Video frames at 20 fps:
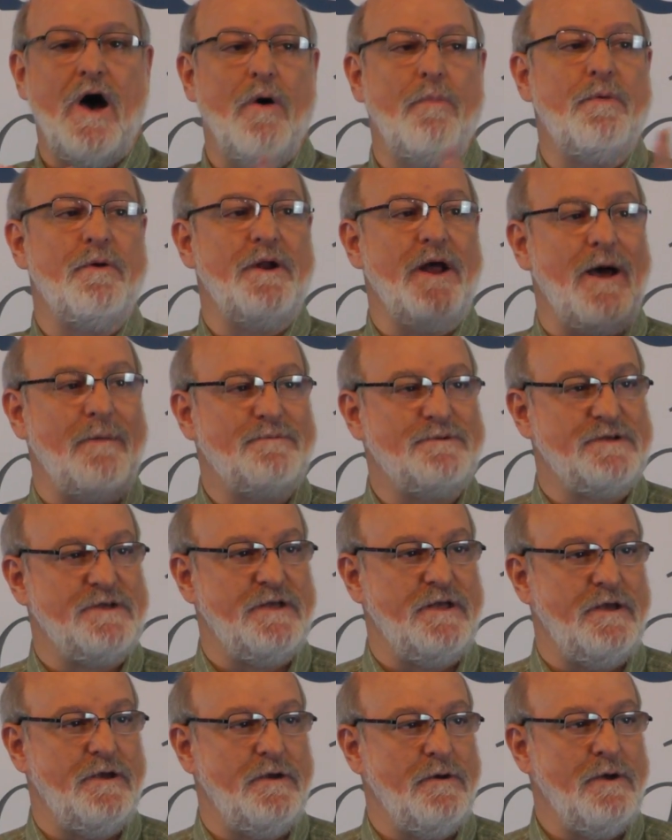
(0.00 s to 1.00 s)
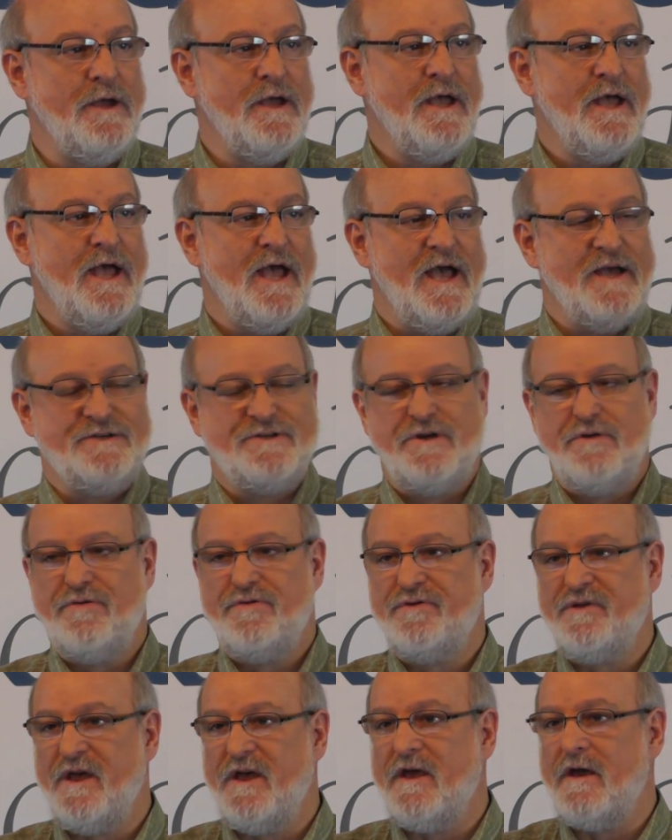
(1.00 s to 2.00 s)
open up to you as you
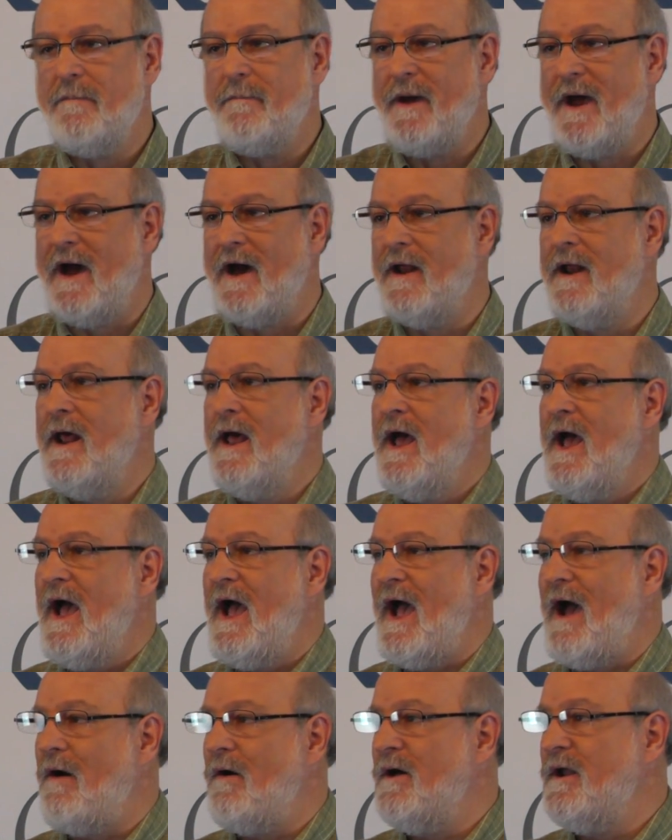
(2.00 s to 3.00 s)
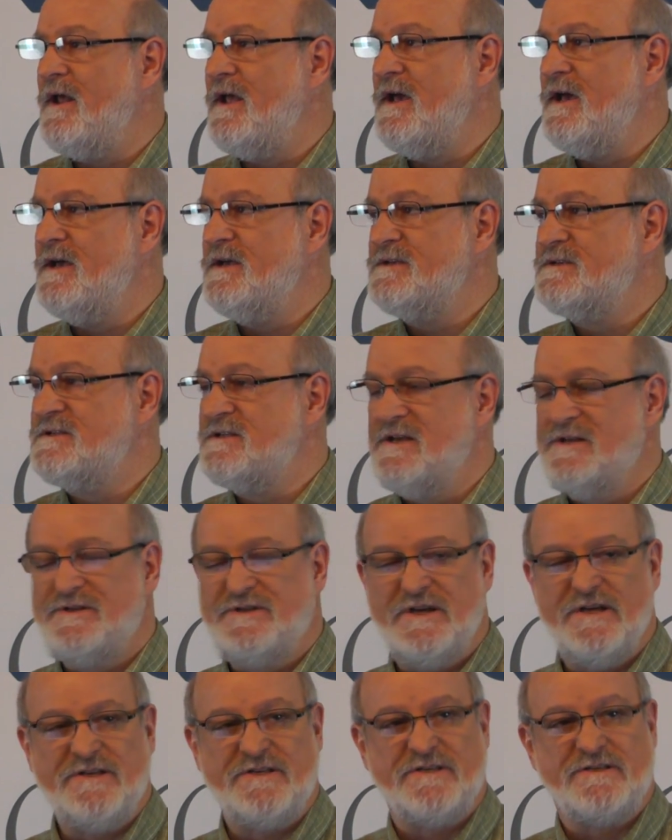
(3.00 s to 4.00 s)
think about how it is that
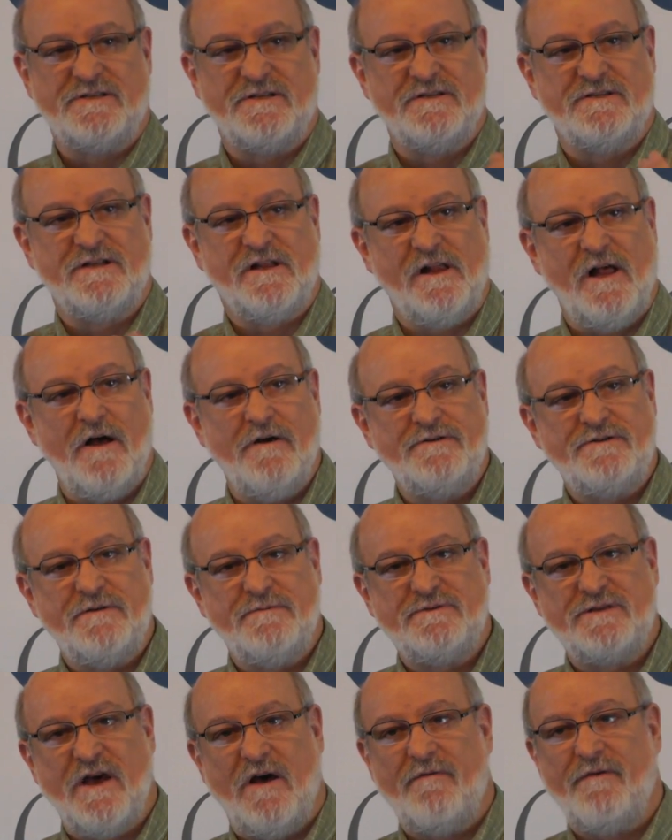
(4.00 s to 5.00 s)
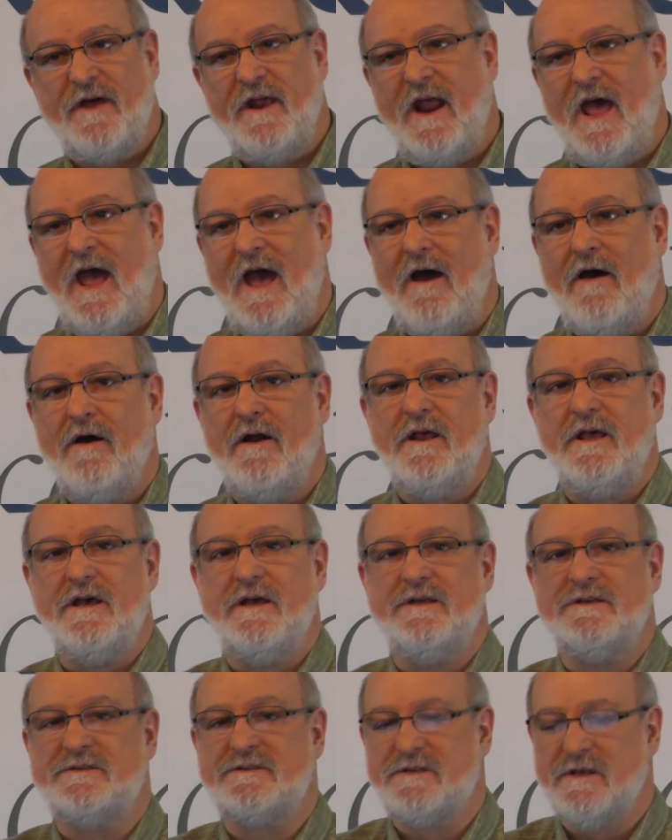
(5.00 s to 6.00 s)
Jesus disclosed himself and how it
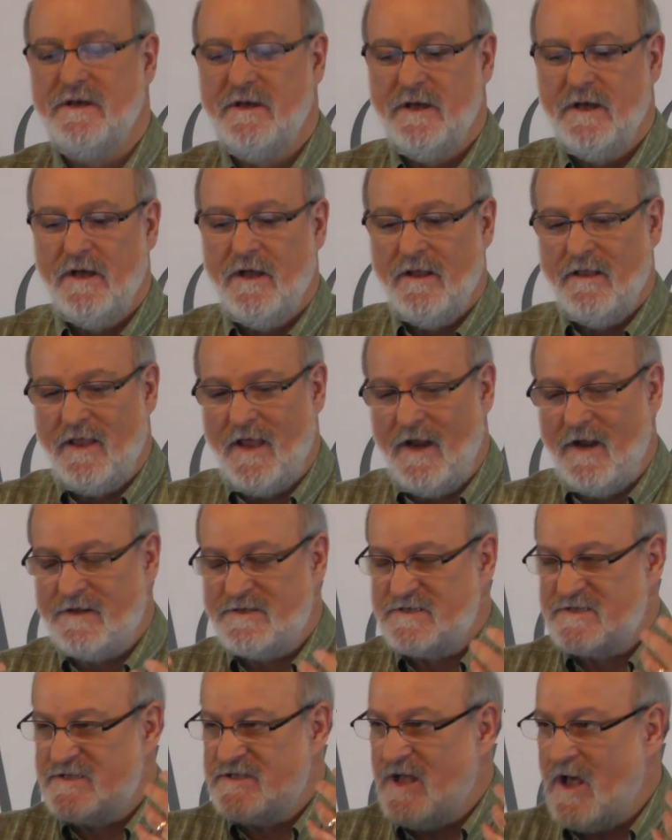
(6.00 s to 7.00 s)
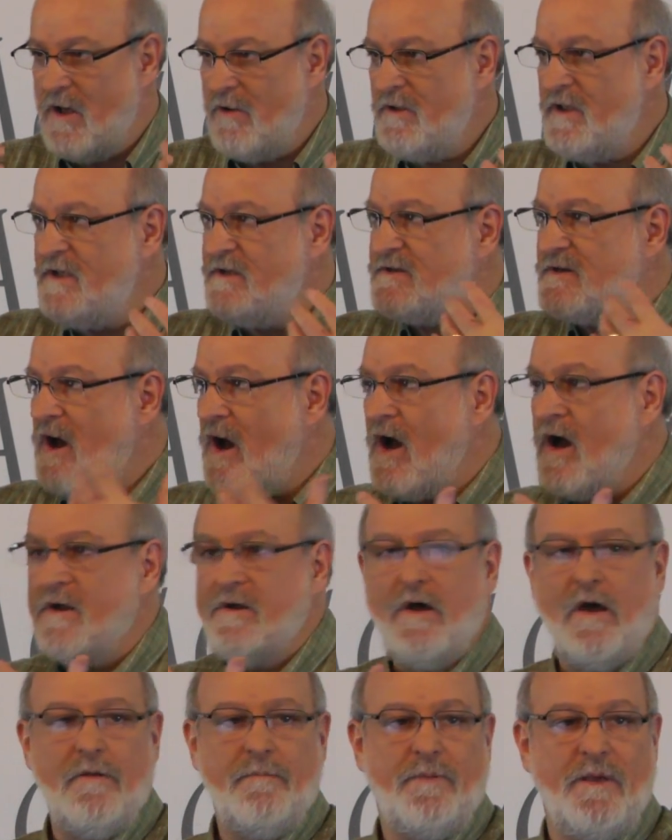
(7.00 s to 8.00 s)
is that it slowly dawned
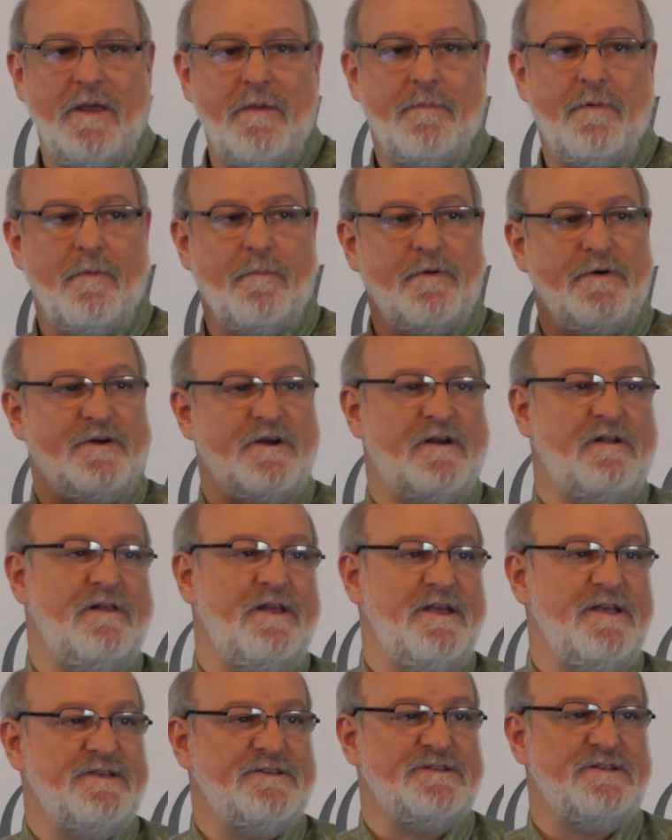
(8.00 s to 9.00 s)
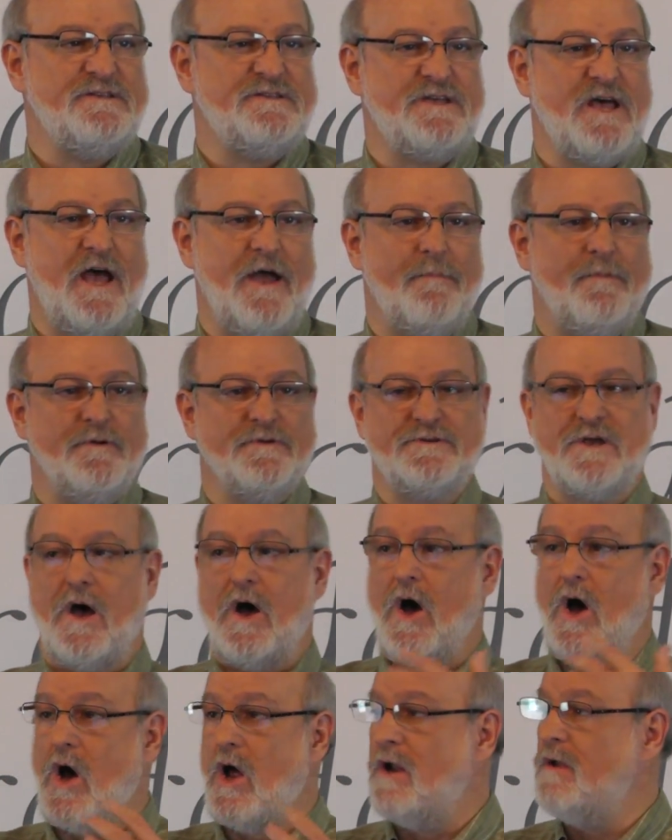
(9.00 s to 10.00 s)
on people, particularly his disciples,
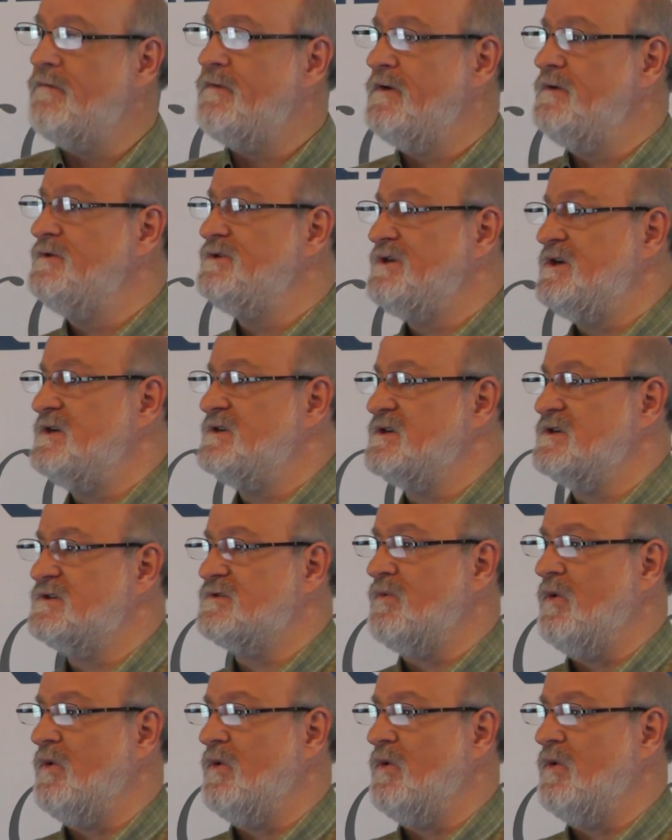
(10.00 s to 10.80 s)
all of who Jesus